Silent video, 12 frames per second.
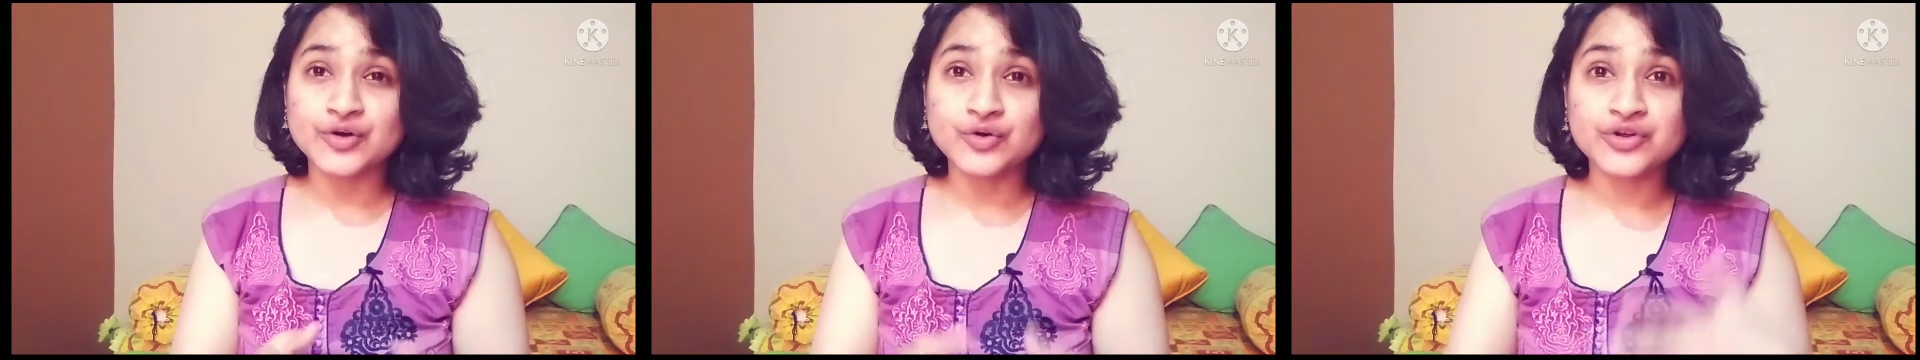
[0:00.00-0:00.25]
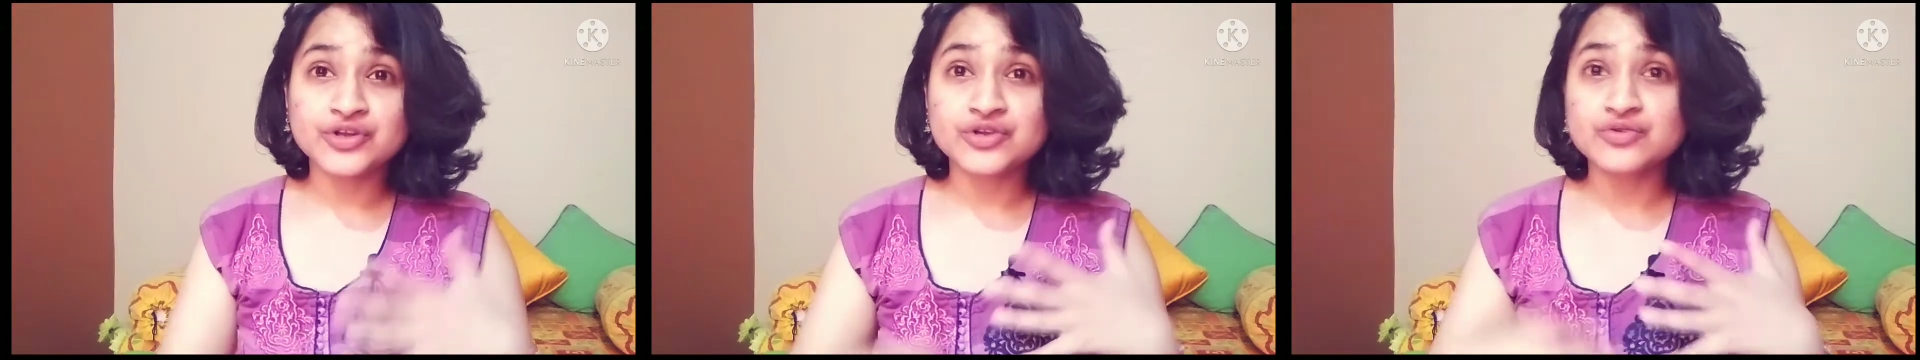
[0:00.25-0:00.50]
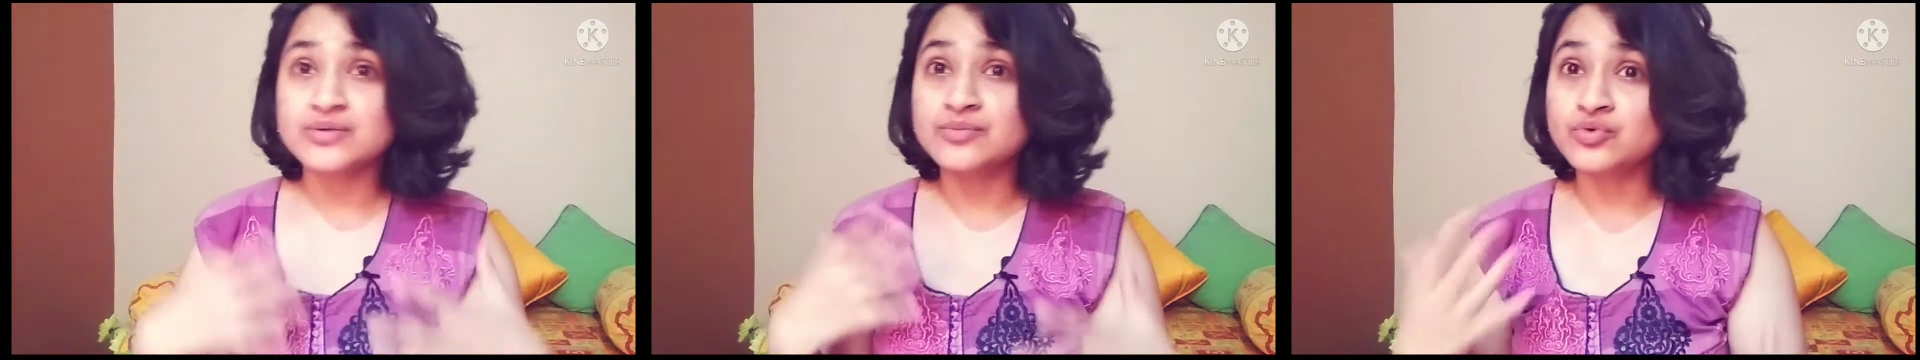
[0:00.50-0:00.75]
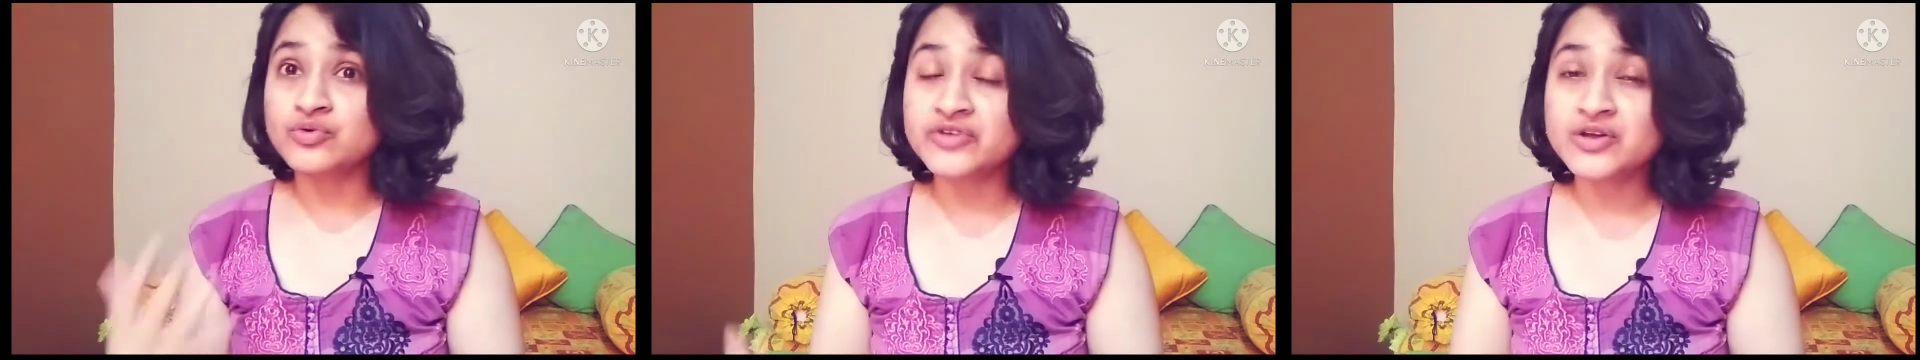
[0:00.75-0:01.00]
Going to a
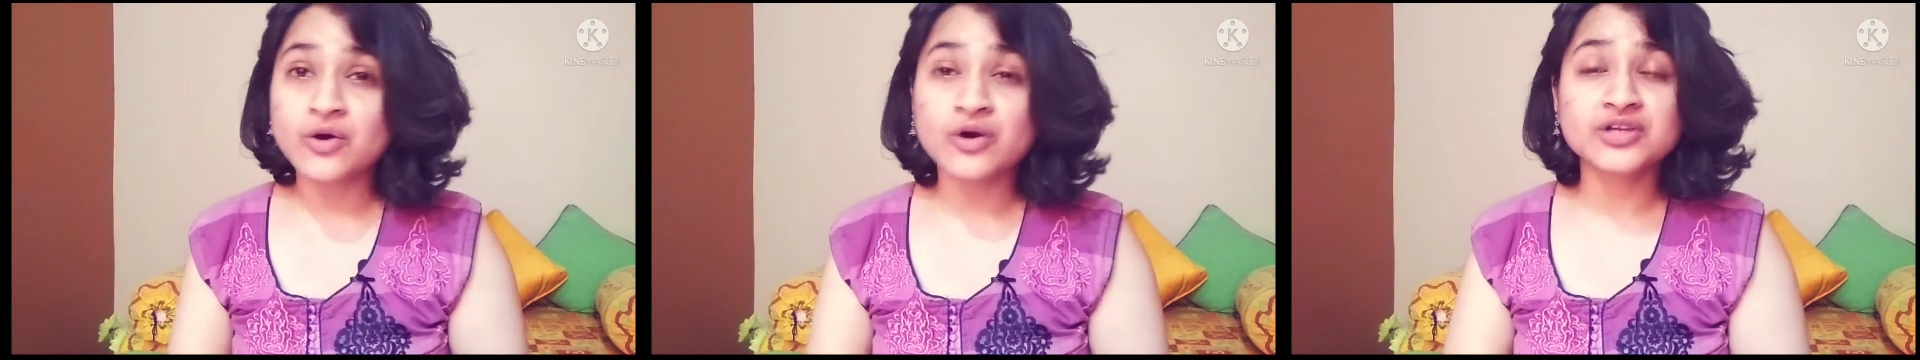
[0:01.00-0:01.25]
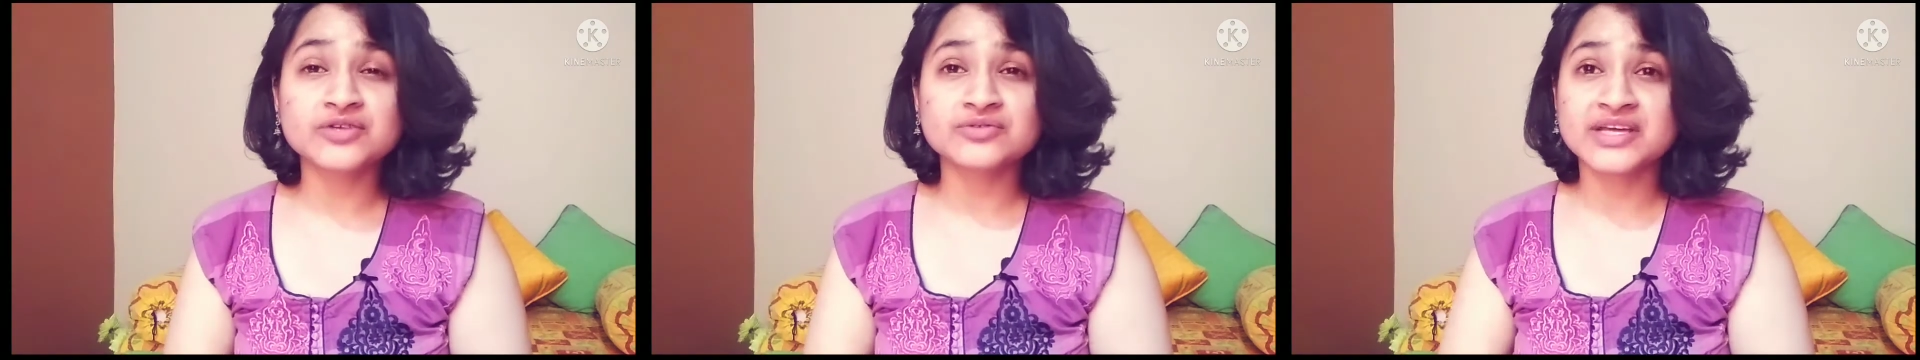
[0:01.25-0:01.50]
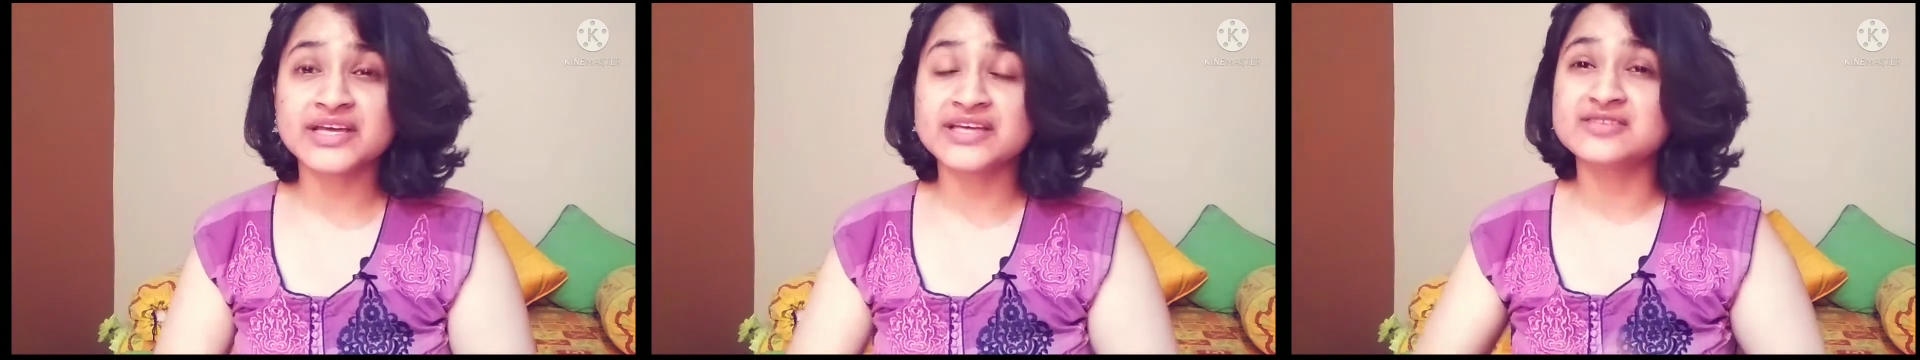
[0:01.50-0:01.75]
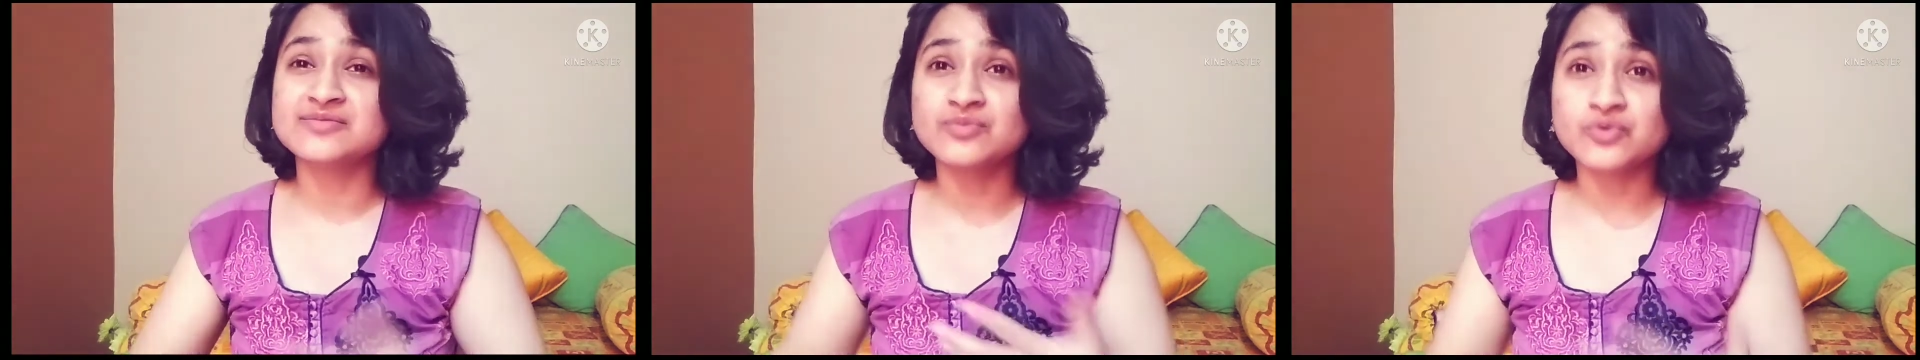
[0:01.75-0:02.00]
movie hall today
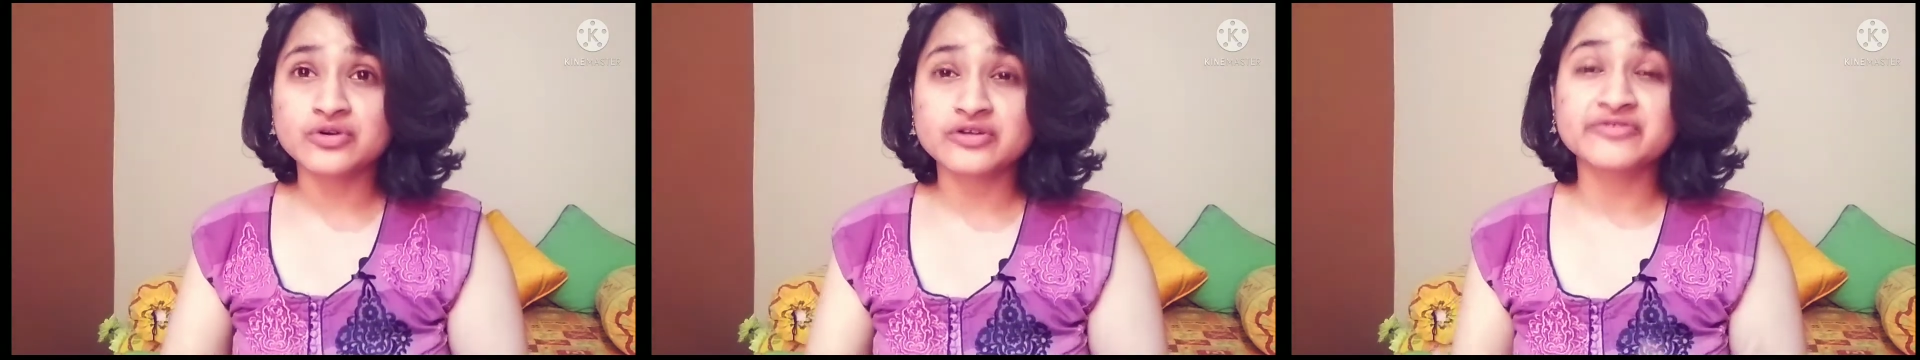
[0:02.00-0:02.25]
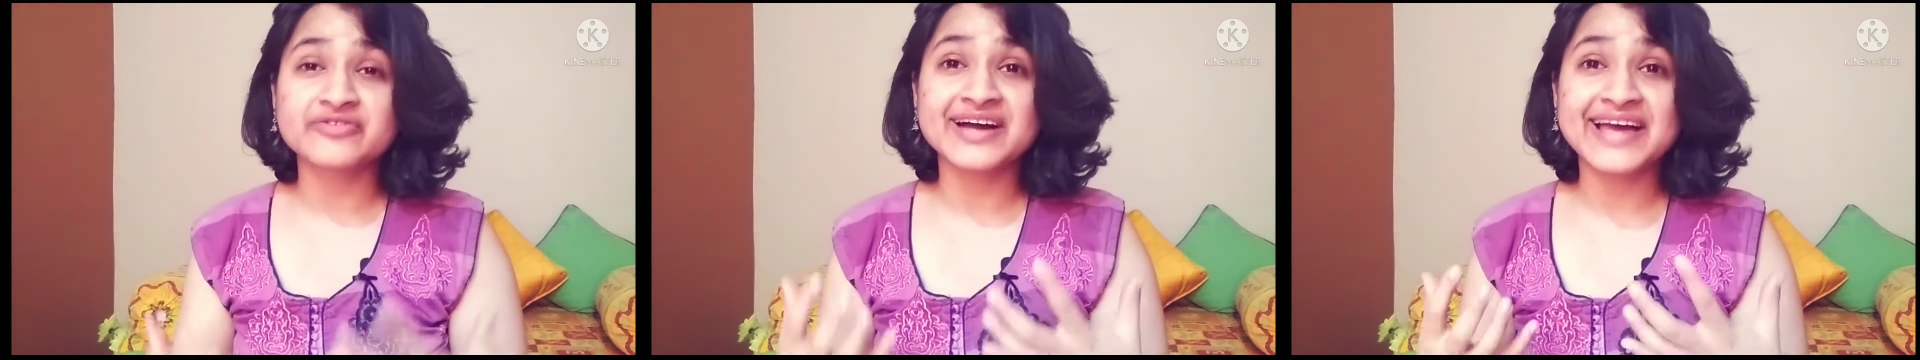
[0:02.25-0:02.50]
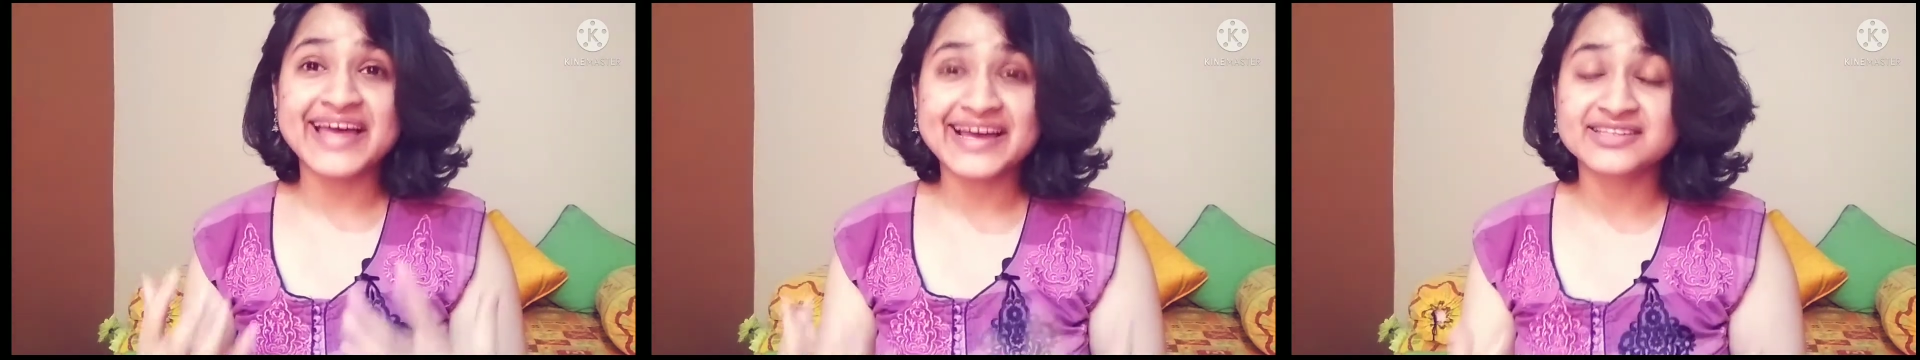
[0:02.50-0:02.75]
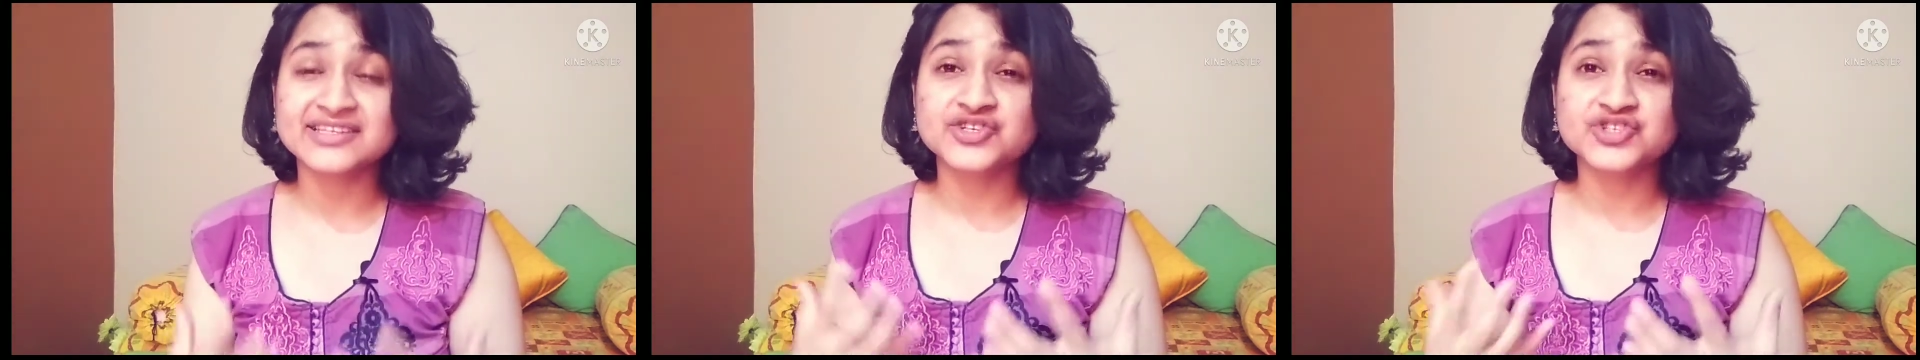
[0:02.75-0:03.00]
is more of a
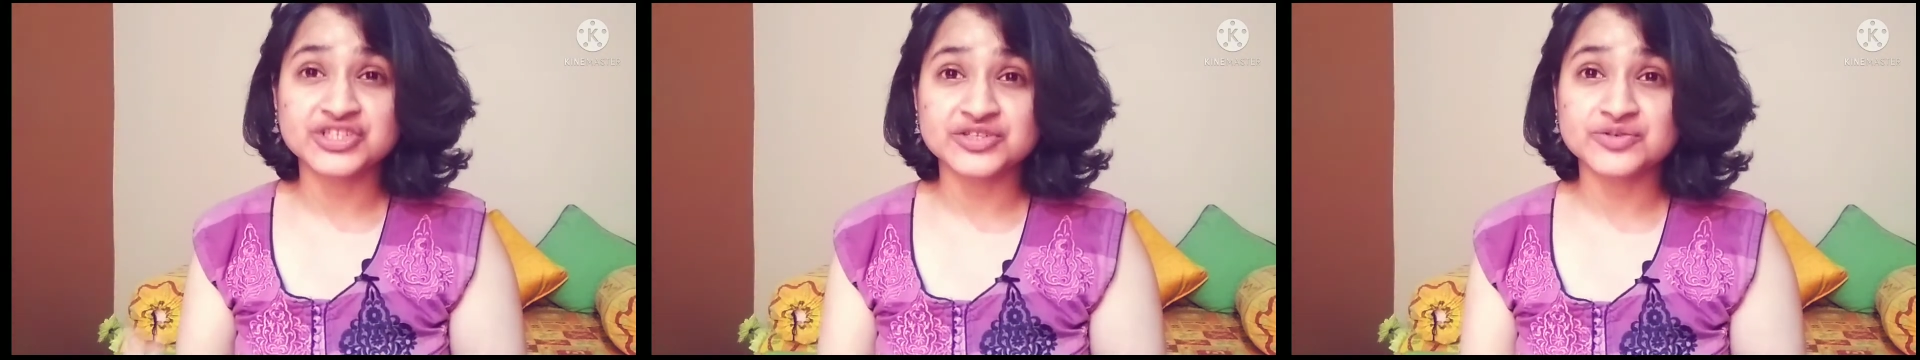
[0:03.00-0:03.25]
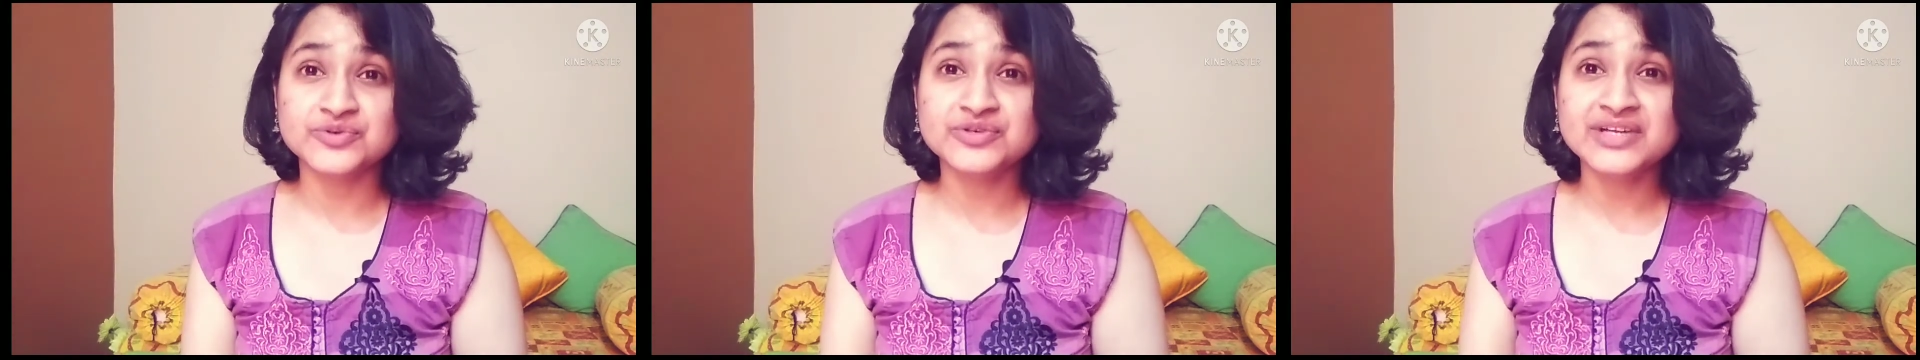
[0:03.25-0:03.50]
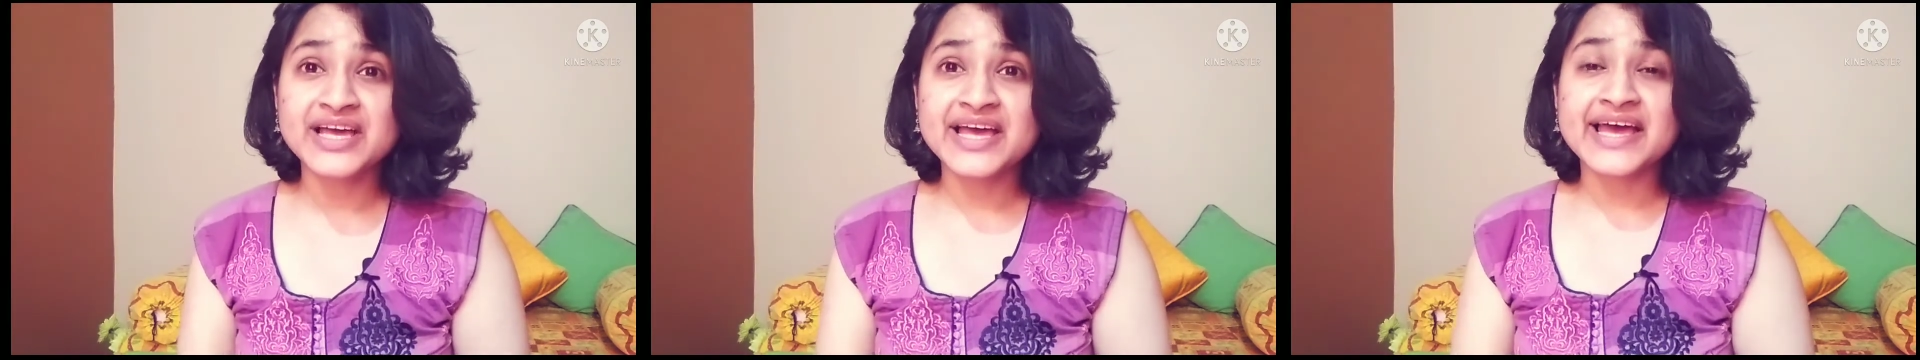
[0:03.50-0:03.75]
hectic schedule.